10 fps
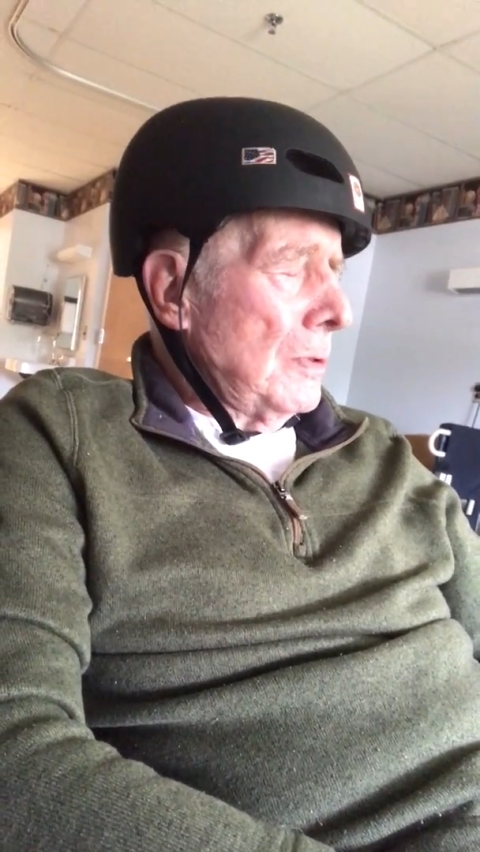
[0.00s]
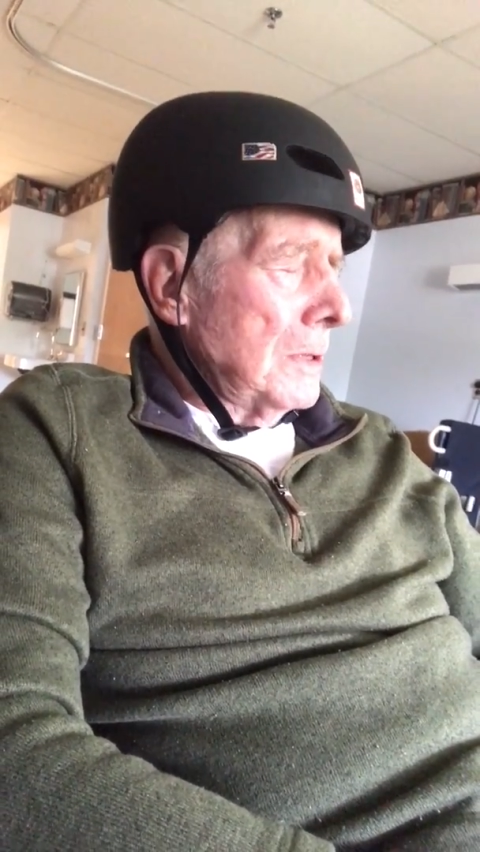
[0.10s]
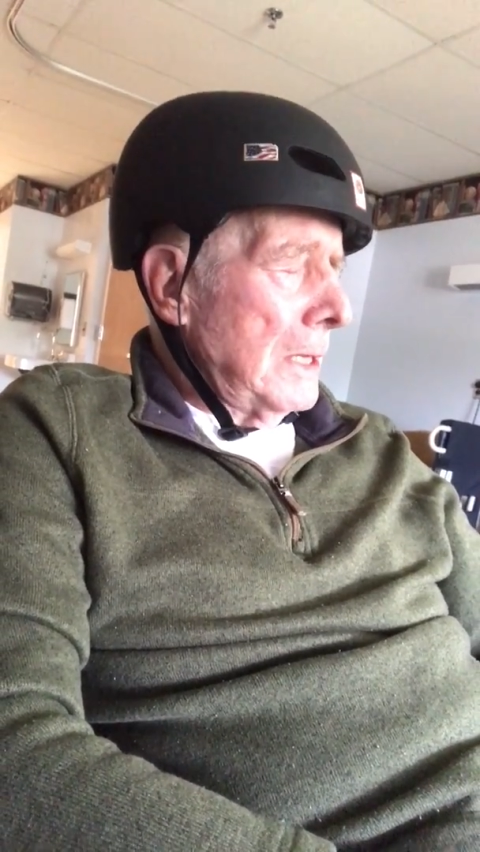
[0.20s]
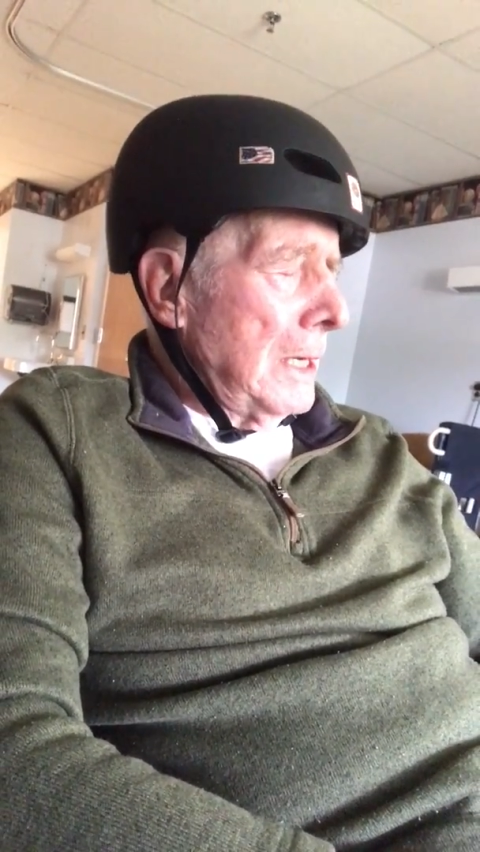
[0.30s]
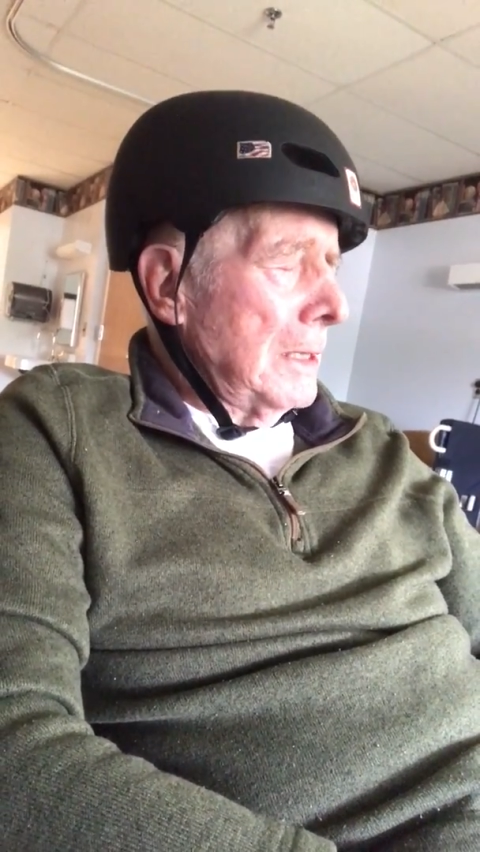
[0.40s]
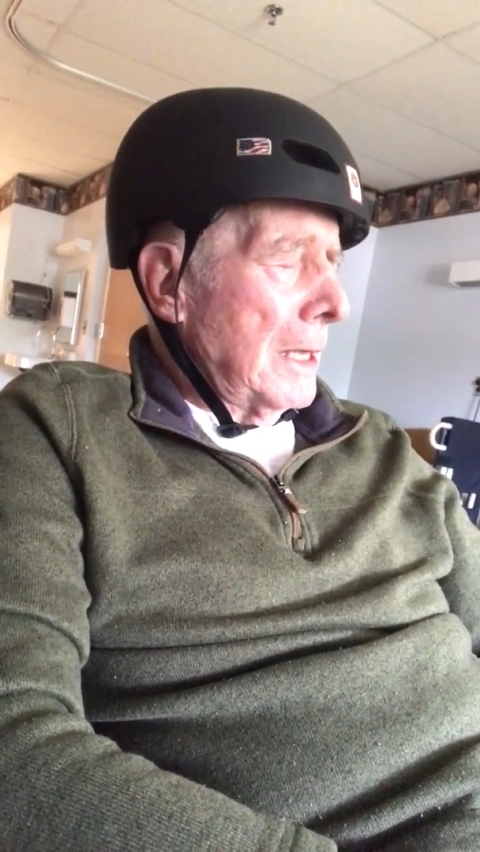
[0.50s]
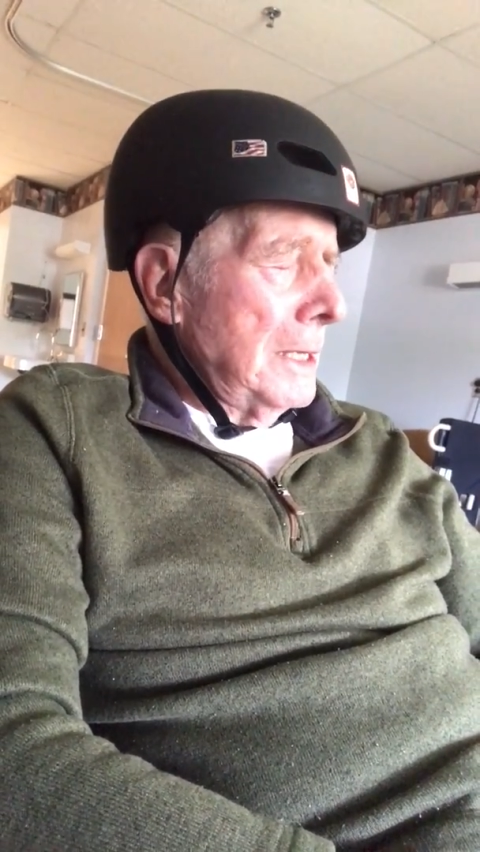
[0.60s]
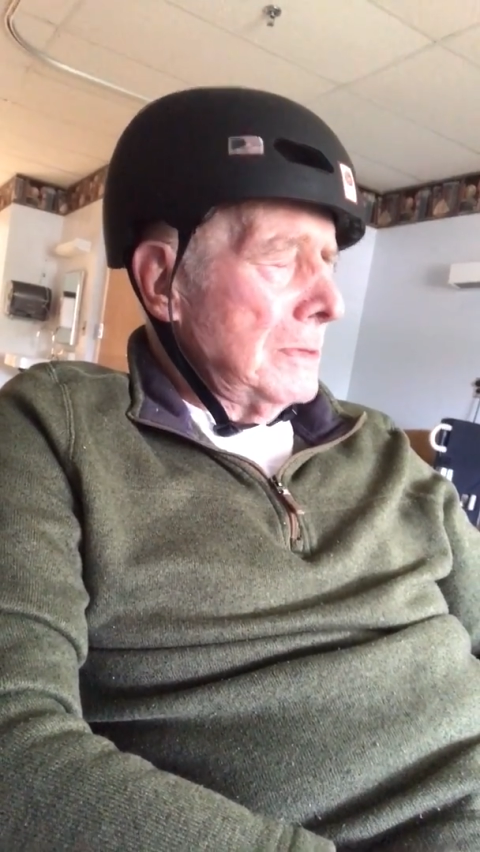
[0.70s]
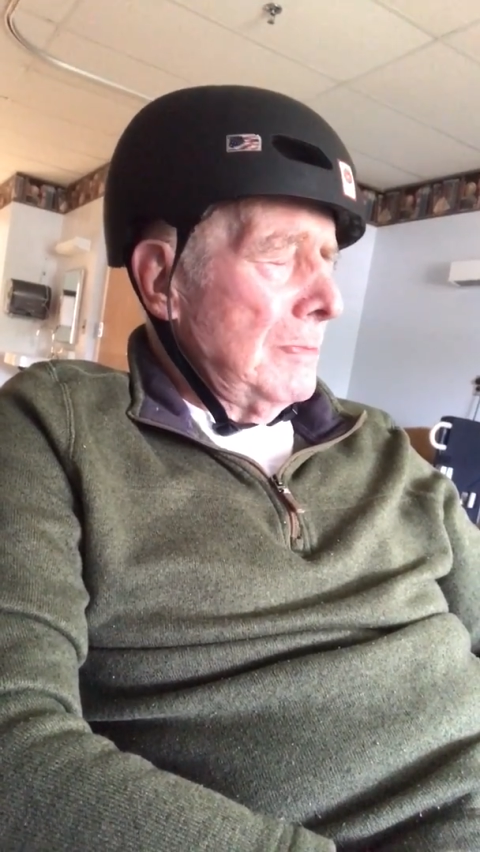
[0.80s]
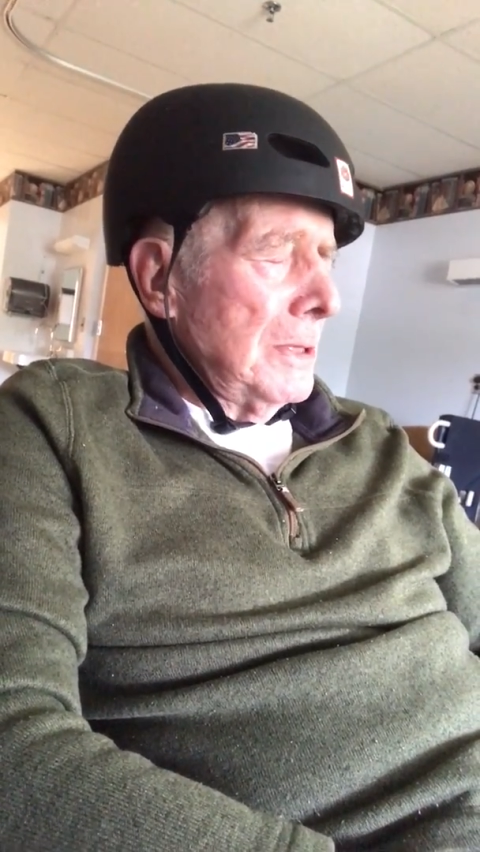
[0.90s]
talk to any of the
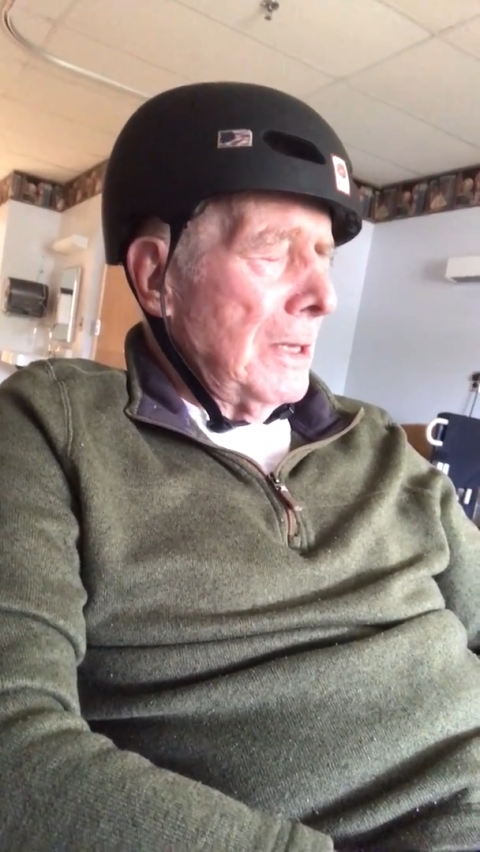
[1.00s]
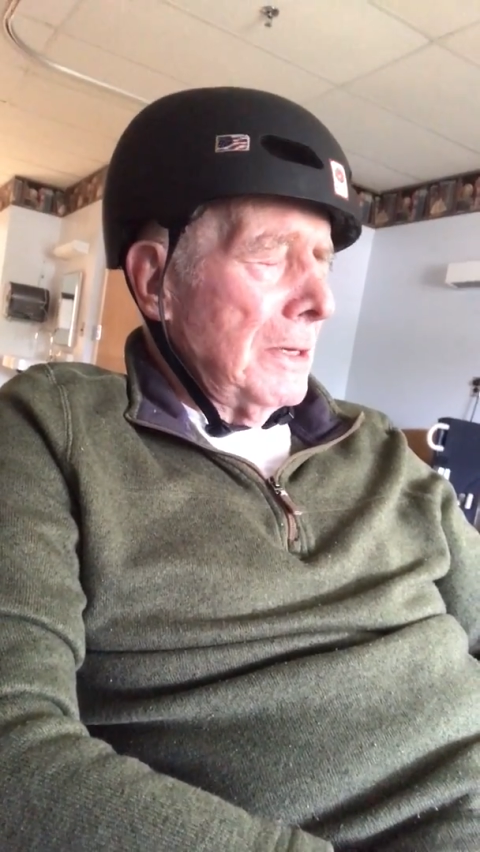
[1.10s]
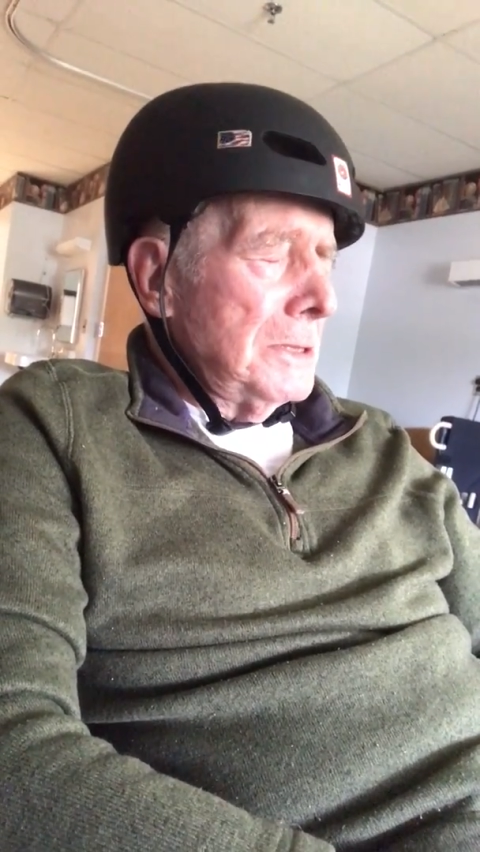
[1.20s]
guys who've been there.